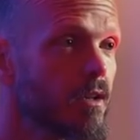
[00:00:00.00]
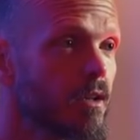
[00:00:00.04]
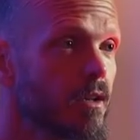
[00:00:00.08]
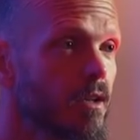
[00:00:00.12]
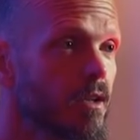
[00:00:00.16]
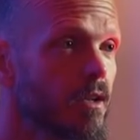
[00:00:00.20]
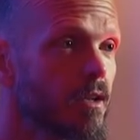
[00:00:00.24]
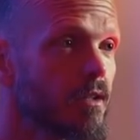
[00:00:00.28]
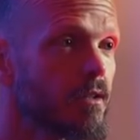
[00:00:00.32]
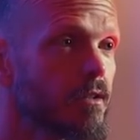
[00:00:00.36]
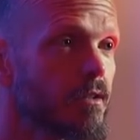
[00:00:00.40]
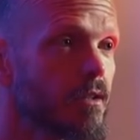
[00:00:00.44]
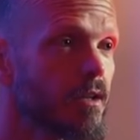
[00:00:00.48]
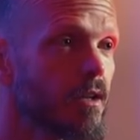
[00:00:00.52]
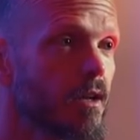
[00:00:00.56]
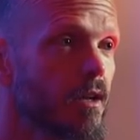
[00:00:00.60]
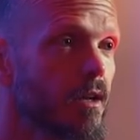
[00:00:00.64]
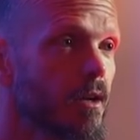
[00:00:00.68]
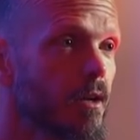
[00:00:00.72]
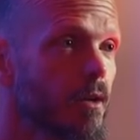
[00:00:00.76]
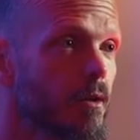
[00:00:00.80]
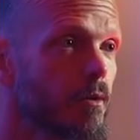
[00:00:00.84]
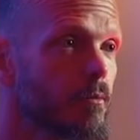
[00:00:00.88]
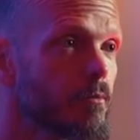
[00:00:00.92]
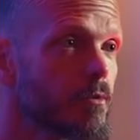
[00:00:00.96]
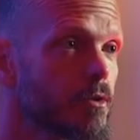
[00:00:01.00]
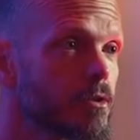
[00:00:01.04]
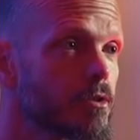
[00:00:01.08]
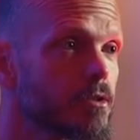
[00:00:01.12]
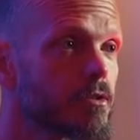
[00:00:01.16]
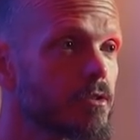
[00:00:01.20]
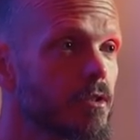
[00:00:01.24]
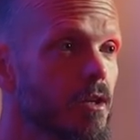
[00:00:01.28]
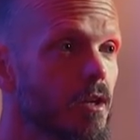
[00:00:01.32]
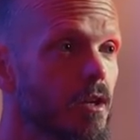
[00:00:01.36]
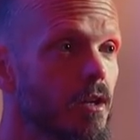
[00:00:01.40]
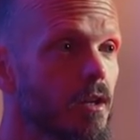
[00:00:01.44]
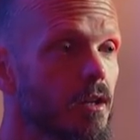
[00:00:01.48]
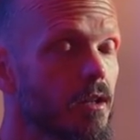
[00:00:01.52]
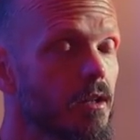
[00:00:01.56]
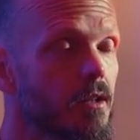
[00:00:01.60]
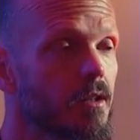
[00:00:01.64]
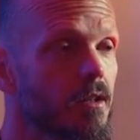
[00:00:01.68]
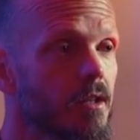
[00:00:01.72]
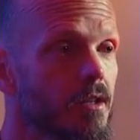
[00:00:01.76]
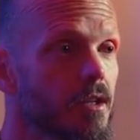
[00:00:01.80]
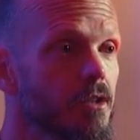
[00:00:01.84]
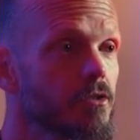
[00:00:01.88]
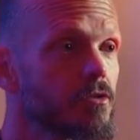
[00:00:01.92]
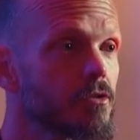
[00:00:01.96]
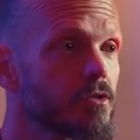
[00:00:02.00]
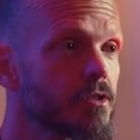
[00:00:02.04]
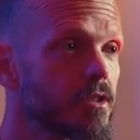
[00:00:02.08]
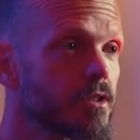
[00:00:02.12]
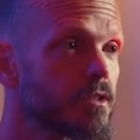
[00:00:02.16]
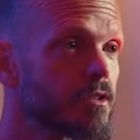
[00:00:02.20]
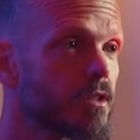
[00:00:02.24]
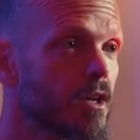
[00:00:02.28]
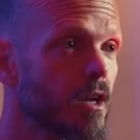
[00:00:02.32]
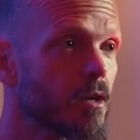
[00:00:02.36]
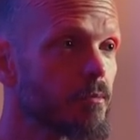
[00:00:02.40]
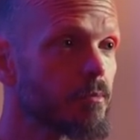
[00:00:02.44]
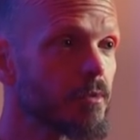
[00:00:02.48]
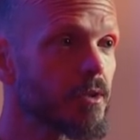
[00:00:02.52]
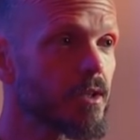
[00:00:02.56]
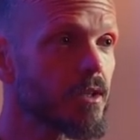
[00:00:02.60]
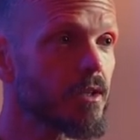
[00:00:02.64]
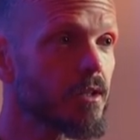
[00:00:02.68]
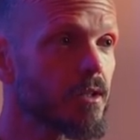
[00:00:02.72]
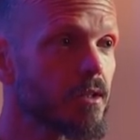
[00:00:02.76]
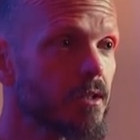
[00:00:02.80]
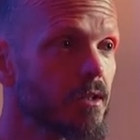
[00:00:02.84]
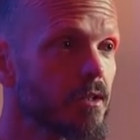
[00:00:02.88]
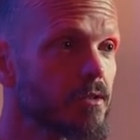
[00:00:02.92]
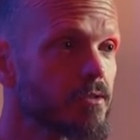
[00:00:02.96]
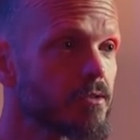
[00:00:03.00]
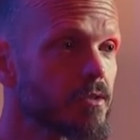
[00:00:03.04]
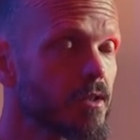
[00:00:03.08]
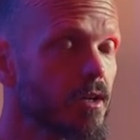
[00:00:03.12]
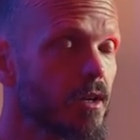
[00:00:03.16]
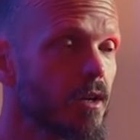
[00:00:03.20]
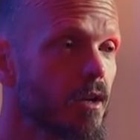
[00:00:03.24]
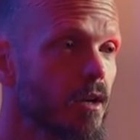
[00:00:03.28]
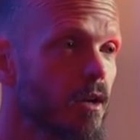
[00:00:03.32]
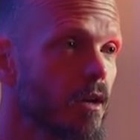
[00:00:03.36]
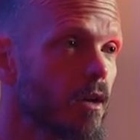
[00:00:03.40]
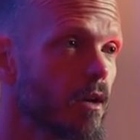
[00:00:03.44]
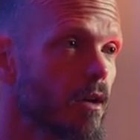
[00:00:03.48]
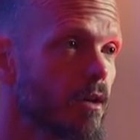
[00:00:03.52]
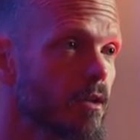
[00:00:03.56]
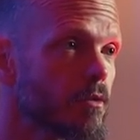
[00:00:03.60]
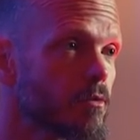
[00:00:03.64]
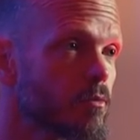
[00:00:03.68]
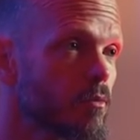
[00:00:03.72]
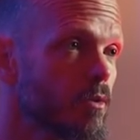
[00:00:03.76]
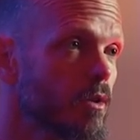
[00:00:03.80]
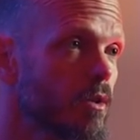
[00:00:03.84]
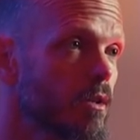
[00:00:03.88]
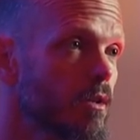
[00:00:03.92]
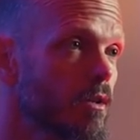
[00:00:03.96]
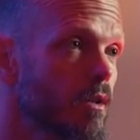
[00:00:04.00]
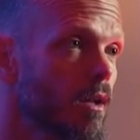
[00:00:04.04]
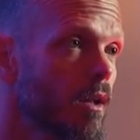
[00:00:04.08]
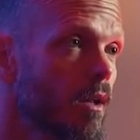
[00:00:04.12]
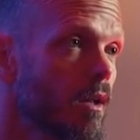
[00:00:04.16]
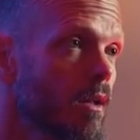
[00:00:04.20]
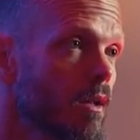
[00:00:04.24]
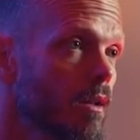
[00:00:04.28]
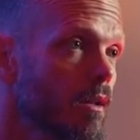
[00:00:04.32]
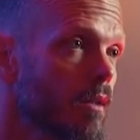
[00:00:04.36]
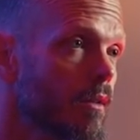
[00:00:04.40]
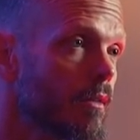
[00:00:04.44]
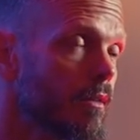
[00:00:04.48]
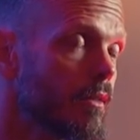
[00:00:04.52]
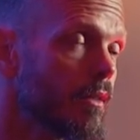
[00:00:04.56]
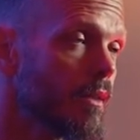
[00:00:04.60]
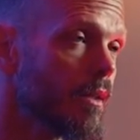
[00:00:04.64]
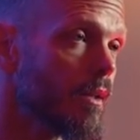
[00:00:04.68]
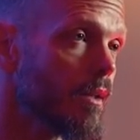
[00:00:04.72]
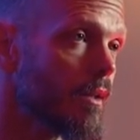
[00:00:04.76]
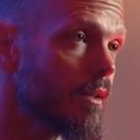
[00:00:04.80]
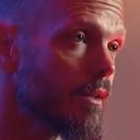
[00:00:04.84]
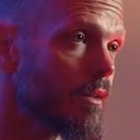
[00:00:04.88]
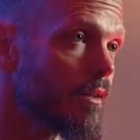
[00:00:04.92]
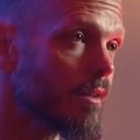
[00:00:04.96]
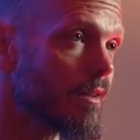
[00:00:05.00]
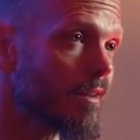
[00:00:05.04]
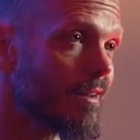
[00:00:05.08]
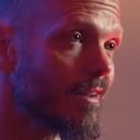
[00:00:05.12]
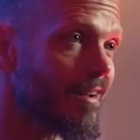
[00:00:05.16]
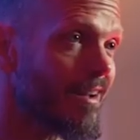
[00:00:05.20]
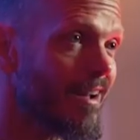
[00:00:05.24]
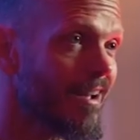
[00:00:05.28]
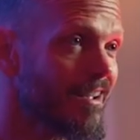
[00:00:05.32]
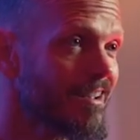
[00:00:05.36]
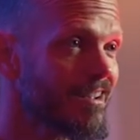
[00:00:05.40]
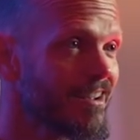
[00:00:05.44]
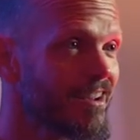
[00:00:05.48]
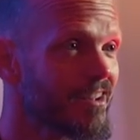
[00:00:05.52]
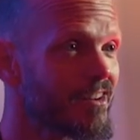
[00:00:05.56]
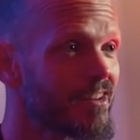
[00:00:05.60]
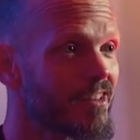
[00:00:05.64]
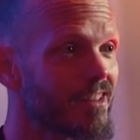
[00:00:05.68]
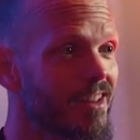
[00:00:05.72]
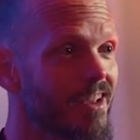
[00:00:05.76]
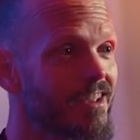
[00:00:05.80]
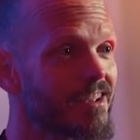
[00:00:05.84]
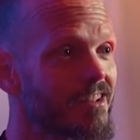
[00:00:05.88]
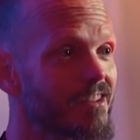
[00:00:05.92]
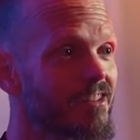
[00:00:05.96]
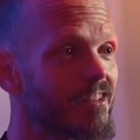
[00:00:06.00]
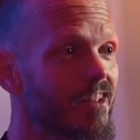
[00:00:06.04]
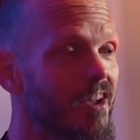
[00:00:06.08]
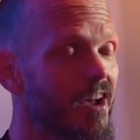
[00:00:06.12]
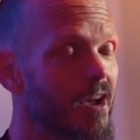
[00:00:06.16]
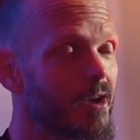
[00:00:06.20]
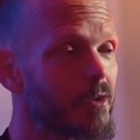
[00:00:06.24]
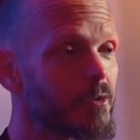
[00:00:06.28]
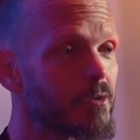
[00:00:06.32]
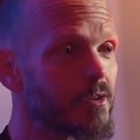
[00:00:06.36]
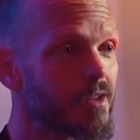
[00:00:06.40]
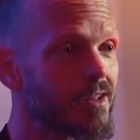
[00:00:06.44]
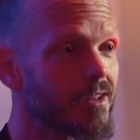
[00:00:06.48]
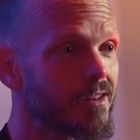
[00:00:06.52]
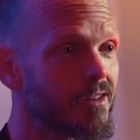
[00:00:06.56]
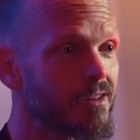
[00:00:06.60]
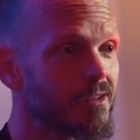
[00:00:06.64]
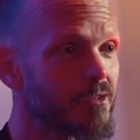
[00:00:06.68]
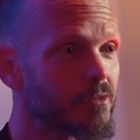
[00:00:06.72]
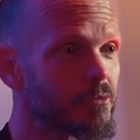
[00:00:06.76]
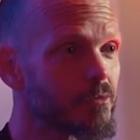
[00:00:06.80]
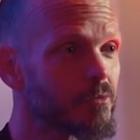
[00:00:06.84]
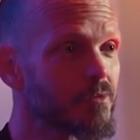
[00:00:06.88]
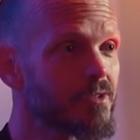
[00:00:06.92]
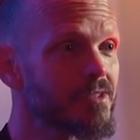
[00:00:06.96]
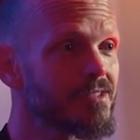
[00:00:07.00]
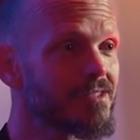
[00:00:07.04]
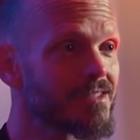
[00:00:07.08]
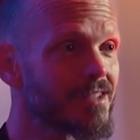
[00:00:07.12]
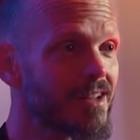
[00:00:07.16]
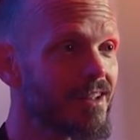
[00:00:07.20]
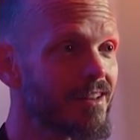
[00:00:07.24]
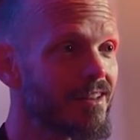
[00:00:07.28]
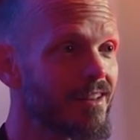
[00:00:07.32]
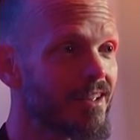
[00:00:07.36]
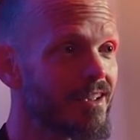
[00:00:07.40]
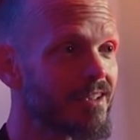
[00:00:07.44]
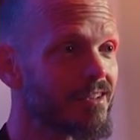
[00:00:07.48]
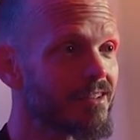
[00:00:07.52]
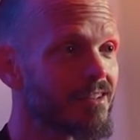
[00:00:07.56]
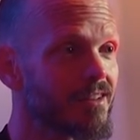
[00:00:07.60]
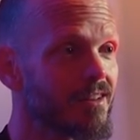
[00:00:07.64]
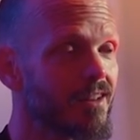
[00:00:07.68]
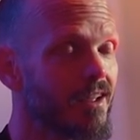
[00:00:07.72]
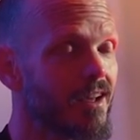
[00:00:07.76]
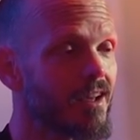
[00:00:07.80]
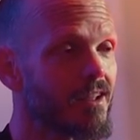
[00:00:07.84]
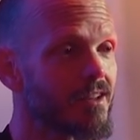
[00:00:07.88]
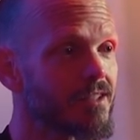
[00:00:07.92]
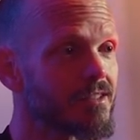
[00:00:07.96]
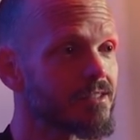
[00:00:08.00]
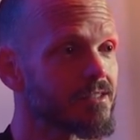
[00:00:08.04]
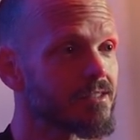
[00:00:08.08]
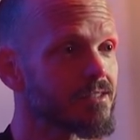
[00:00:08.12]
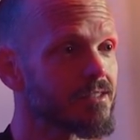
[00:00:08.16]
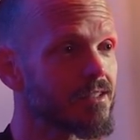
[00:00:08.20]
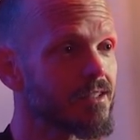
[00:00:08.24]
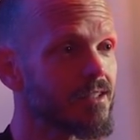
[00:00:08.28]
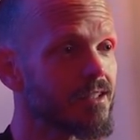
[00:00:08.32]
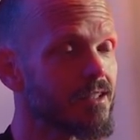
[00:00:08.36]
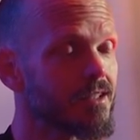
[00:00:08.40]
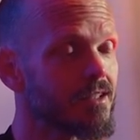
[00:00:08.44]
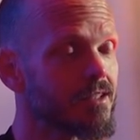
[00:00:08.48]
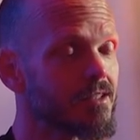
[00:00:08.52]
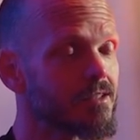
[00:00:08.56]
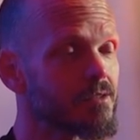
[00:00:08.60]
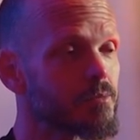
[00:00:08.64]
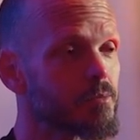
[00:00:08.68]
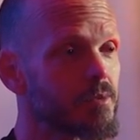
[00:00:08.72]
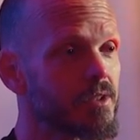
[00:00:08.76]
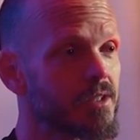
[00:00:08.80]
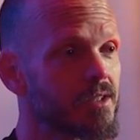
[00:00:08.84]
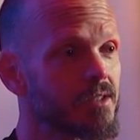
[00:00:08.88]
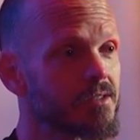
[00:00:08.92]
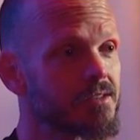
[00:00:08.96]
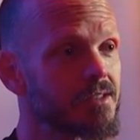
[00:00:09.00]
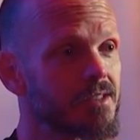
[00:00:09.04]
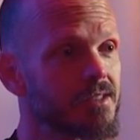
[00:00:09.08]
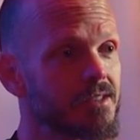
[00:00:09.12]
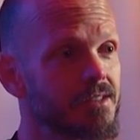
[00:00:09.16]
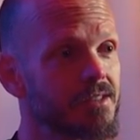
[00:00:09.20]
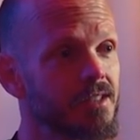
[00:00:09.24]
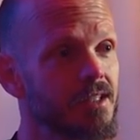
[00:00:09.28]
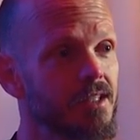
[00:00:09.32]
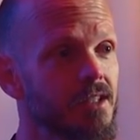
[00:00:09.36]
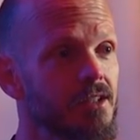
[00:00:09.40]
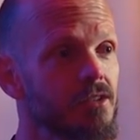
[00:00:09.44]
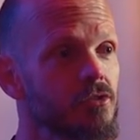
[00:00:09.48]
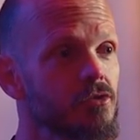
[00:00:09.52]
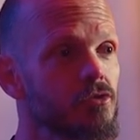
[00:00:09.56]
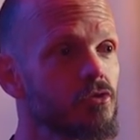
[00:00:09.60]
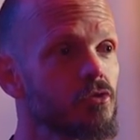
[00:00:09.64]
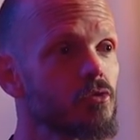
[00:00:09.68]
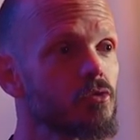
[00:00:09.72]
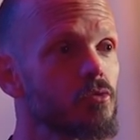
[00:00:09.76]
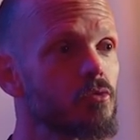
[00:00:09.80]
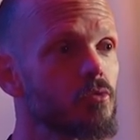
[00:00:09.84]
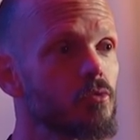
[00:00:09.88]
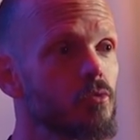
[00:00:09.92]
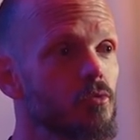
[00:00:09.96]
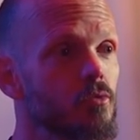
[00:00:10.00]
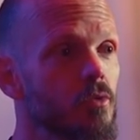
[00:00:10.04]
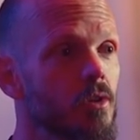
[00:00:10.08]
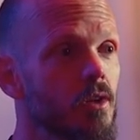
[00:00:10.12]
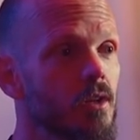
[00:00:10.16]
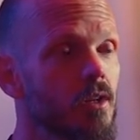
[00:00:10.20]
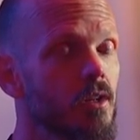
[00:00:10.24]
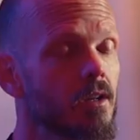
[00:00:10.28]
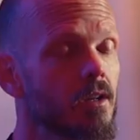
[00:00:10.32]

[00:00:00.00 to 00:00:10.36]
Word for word: And um, this is a, an interesting topic. It's, uh, it's one that I kind of like a lot. And the reason I like it a lot is, is because it tends to